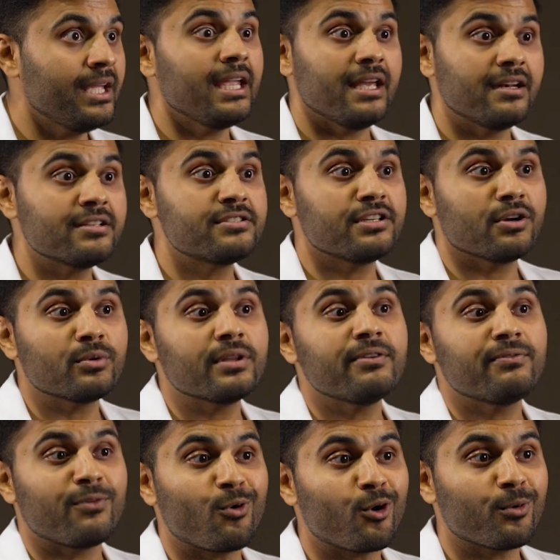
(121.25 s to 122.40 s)
It is the only
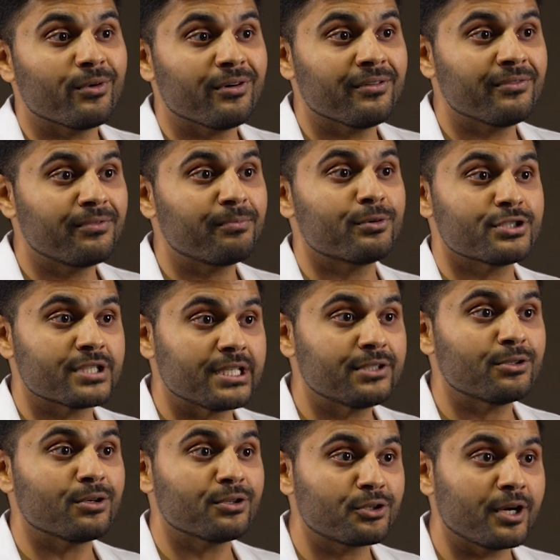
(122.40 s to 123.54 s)
form of
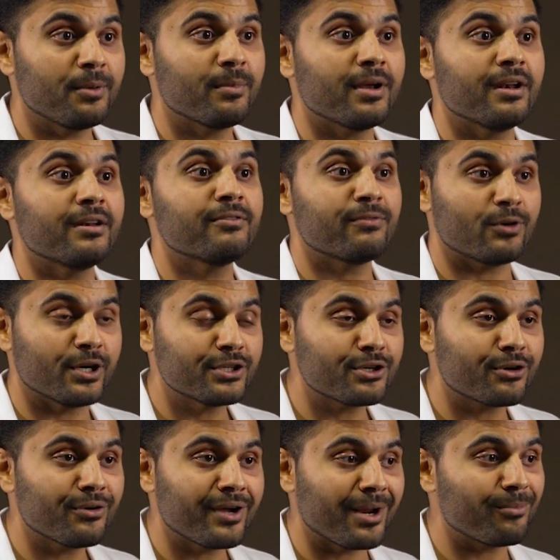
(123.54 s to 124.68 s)
procedural treatment for
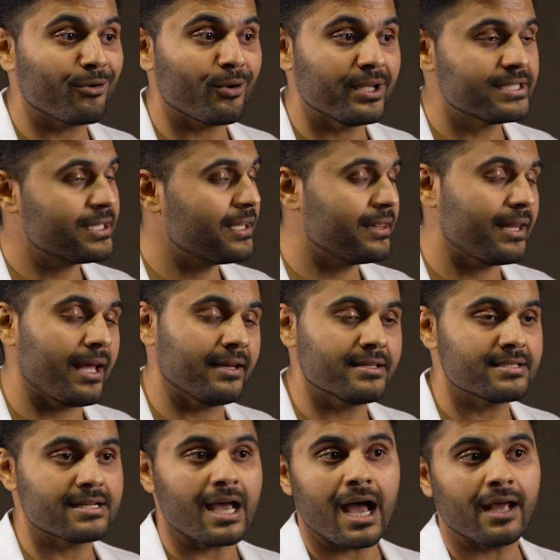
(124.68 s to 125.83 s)
internal hemorrhoids that
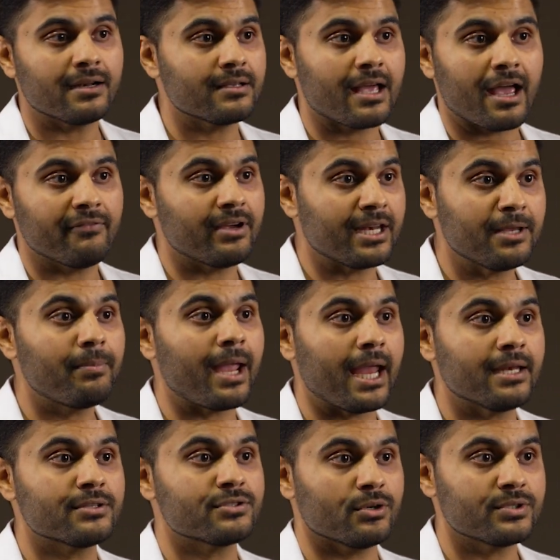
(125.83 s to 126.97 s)
does not have any pain
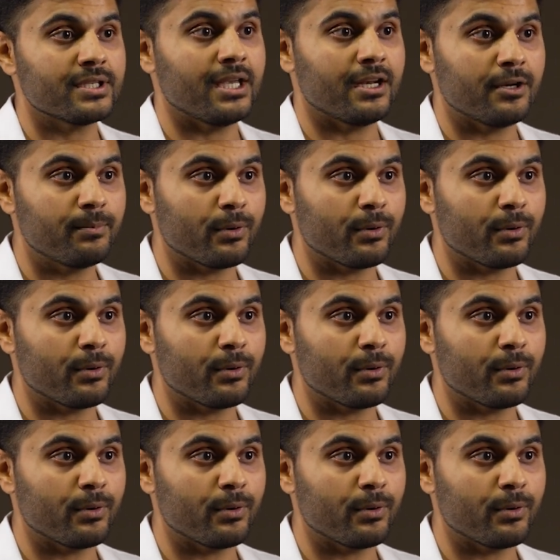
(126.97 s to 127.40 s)
associated